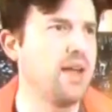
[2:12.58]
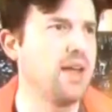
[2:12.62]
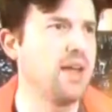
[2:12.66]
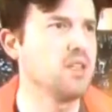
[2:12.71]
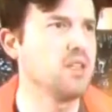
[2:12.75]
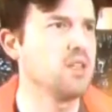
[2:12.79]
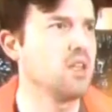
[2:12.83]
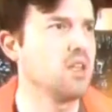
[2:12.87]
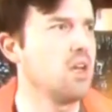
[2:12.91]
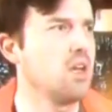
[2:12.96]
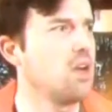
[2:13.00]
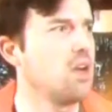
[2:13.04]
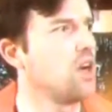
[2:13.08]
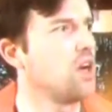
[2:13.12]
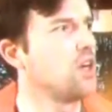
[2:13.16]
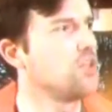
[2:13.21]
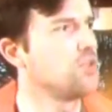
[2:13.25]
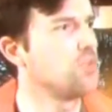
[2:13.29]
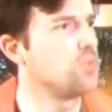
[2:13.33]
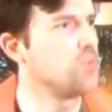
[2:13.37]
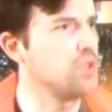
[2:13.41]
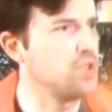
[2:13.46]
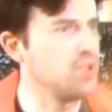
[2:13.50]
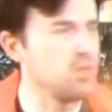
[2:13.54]
By and large,
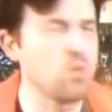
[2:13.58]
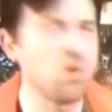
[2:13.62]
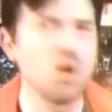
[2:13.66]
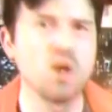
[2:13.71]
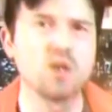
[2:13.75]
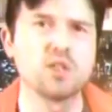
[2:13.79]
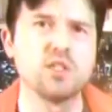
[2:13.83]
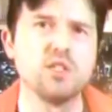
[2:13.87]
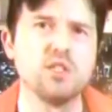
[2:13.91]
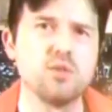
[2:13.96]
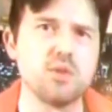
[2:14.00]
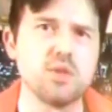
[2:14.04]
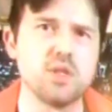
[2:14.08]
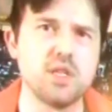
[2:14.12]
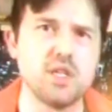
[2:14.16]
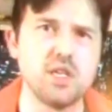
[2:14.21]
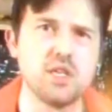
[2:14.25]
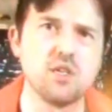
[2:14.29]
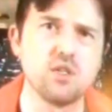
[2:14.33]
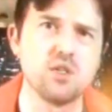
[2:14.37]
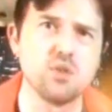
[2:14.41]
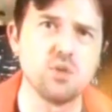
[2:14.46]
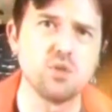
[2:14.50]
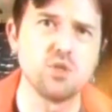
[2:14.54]
when you walked into a
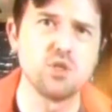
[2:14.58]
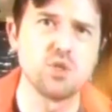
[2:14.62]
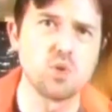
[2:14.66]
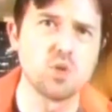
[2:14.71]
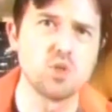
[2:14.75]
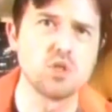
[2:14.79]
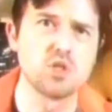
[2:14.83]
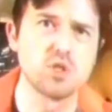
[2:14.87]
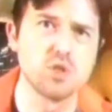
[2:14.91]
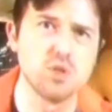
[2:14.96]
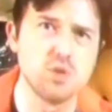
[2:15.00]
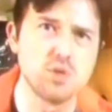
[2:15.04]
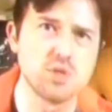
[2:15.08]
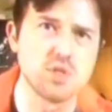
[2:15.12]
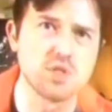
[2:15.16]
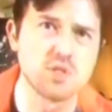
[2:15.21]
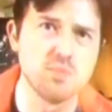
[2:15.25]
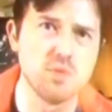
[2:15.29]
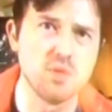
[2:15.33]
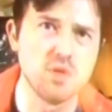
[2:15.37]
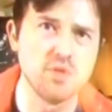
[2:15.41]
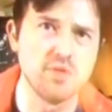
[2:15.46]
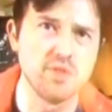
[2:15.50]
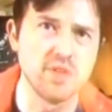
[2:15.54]
theater to a George Lucas
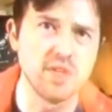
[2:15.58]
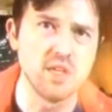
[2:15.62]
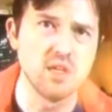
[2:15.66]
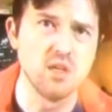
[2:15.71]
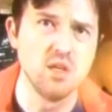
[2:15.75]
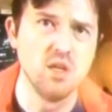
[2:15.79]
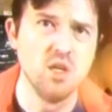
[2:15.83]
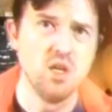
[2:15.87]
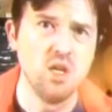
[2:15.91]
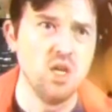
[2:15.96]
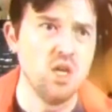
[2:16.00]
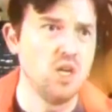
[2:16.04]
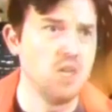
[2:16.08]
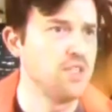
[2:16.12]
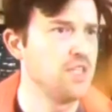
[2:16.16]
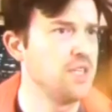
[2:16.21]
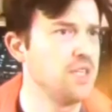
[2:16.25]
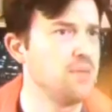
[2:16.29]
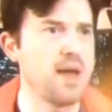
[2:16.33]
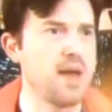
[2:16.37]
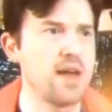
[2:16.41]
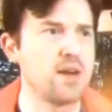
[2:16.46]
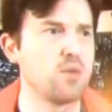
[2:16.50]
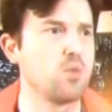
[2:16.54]
movie,
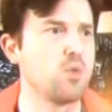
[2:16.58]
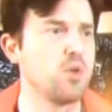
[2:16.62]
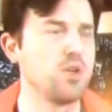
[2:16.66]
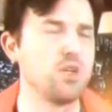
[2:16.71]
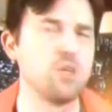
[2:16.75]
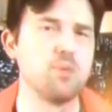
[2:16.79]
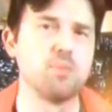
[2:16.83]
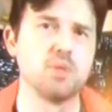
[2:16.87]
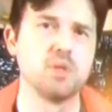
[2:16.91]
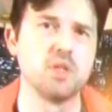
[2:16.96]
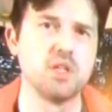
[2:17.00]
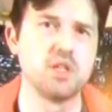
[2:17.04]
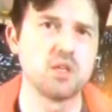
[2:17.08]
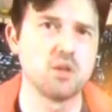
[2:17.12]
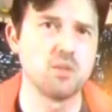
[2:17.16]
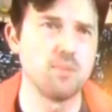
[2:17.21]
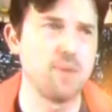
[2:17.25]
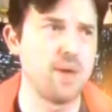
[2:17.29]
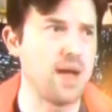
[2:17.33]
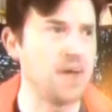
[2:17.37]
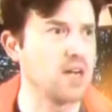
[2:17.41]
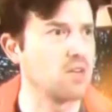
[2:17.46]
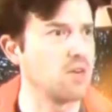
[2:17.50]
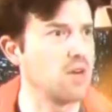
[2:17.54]
didn't matter what your political
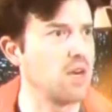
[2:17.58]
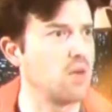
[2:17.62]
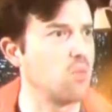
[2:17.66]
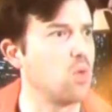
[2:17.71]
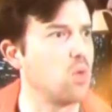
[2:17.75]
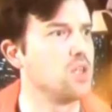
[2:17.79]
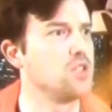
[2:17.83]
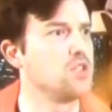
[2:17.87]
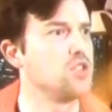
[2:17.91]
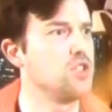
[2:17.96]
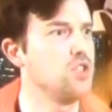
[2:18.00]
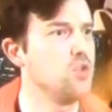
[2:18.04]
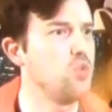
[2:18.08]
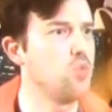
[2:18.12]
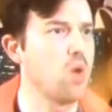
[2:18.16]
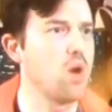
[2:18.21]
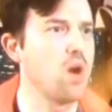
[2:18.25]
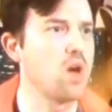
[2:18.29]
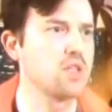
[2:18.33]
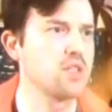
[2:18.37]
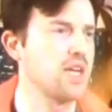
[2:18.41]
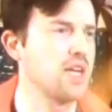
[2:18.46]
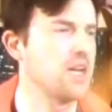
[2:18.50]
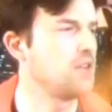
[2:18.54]
background was, you
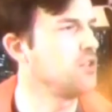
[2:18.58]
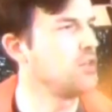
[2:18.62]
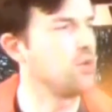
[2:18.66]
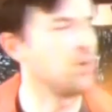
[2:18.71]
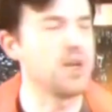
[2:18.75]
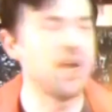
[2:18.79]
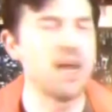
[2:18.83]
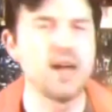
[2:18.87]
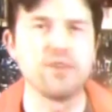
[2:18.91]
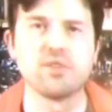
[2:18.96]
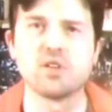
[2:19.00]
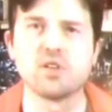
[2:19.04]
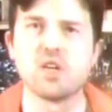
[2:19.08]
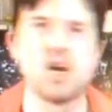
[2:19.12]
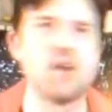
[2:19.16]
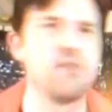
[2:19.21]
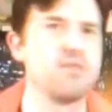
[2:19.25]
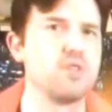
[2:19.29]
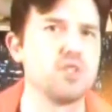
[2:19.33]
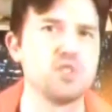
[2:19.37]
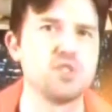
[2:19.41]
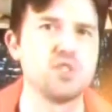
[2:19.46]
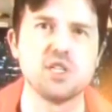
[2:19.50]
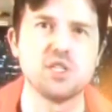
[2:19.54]
walked out and you could have a
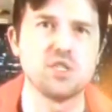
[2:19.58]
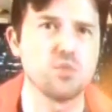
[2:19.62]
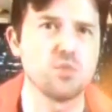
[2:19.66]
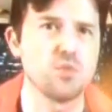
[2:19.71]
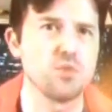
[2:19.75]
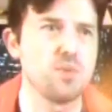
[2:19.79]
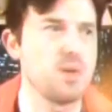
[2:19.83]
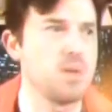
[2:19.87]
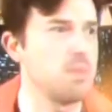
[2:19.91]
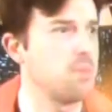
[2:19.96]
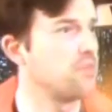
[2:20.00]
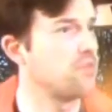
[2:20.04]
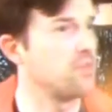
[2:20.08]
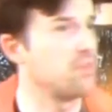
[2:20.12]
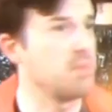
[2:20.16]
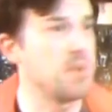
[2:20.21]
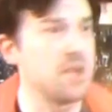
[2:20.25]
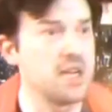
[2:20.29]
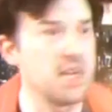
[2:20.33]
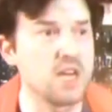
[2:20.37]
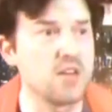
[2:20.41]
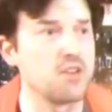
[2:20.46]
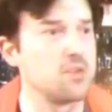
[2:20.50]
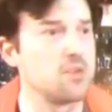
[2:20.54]
conversation with people from
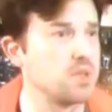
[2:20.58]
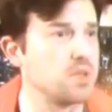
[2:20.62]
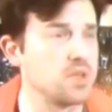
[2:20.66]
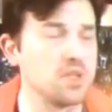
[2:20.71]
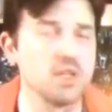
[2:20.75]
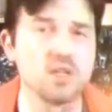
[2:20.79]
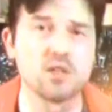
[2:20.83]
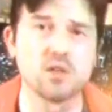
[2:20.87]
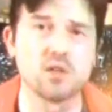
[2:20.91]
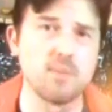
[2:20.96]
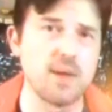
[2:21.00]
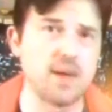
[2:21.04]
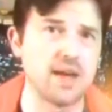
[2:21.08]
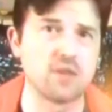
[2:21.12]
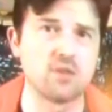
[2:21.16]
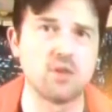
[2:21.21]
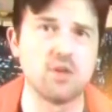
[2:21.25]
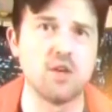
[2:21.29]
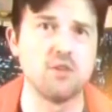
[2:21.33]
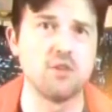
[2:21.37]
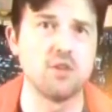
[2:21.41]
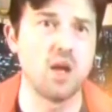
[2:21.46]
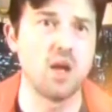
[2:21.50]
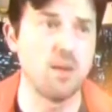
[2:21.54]
any other political
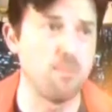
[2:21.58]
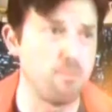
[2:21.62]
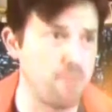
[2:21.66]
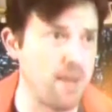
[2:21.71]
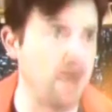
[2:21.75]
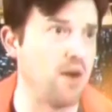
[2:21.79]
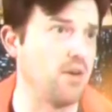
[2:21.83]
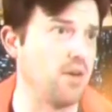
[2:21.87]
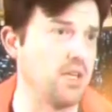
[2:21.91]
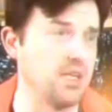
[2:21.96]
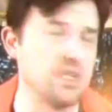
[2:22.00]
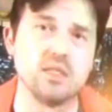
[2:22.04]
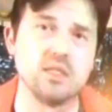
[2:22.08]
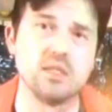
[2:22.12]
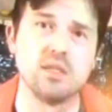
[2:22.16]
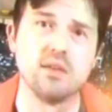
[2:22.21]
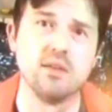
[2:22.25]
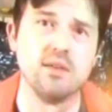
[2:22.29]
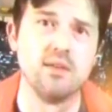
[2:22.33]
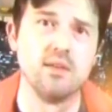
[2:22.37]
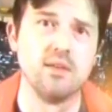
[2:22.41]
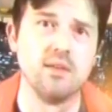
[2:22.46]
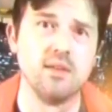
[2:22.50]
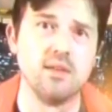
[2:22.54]
background about it.
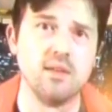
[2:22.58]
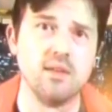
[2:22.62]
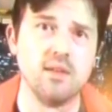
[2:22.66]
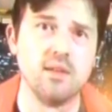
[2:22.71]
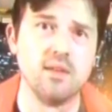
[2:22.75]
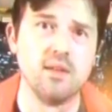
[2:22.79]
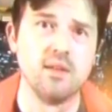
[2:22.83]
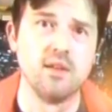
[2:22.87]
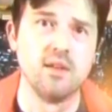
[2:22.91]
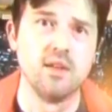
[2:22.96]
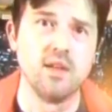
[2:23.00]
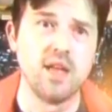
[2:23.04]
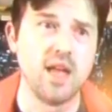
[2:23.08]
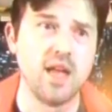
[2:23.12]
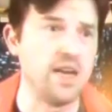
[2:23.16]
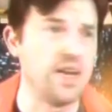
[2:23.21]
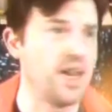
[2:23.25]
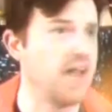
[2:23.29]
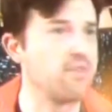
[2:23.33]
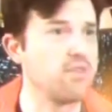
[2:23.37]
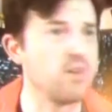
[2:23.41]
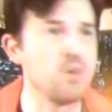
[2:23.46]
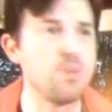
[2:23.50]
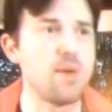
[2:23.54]
And
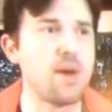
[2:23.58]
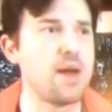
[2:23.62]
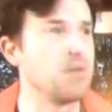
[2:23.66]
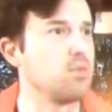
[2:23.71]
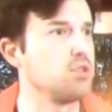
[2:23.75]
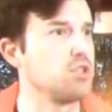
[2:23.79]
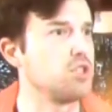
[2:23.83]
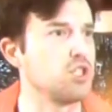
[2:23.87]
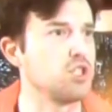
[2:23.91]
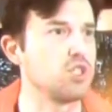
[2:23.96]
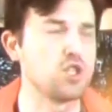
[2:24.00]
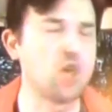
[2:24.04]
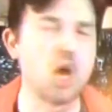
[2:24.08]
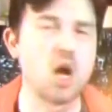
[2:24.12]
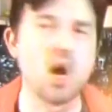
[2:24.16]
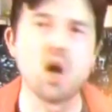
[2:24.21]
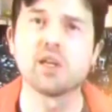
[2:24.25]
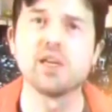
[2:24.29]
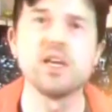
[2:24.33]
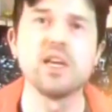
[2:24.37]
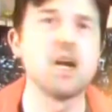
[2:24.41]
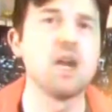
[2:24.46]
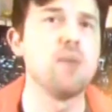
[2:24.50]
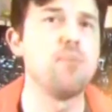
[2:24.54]
everybody was just
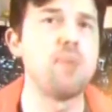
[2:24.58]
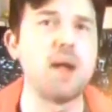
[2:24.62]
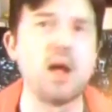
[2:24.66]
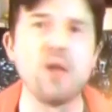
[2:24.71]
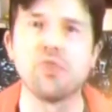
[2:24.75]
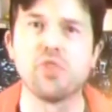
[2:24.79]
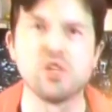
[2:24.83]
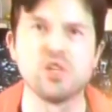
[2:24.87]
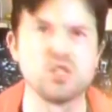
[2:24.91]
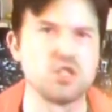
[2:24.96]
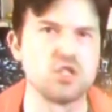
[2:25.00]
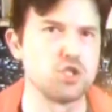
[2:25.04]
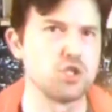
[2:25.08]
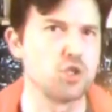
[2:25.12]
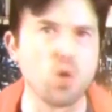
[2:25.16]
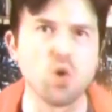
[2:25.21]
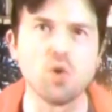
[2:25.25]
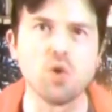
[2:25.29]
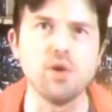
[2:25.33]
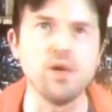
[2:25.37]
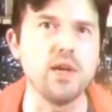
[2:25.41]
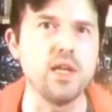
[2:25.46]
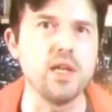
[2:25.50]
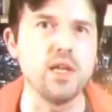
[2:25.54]
talking about the
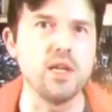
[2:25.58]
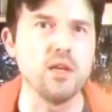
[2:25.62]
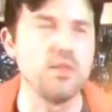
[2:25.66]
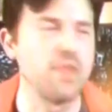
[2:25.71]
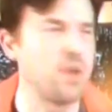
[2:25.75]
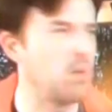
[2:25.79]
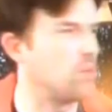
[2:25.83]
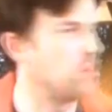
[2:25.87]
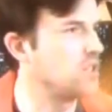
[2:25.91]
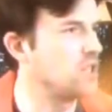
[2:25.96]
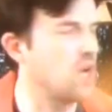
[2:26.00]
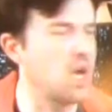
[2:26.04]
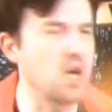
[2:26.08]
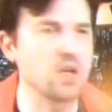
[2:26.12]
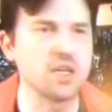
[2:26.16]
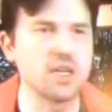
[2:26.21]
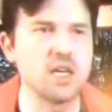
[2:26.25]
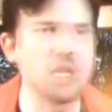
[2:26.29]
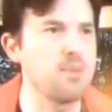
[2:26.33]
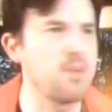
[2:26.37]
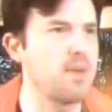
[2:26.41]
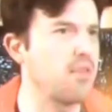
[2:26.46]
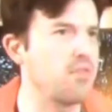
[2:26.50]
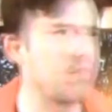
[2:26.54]
story. They were
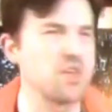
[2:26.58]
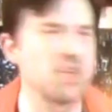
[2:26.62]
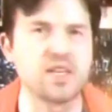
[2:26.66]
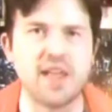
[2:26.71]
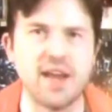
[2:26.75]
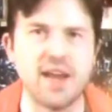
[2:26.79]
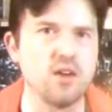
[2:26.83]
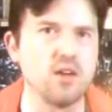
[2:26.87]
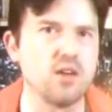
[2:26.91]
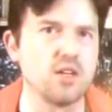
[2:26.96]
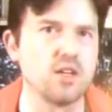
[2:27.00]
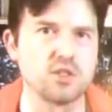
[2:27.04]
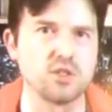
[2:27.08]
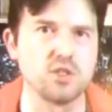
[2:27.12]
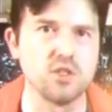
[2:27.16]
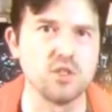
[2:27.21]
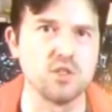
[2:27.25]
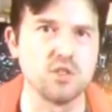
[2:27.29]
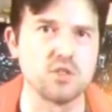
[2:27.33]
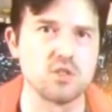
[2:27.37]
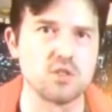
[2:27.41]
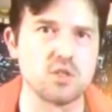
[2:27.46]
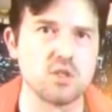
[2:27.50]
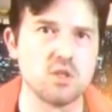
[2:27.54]
talking about the
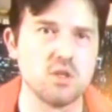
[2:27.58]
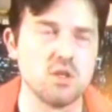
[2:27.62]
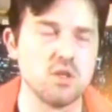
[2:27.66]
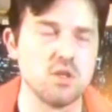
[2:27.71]
characters.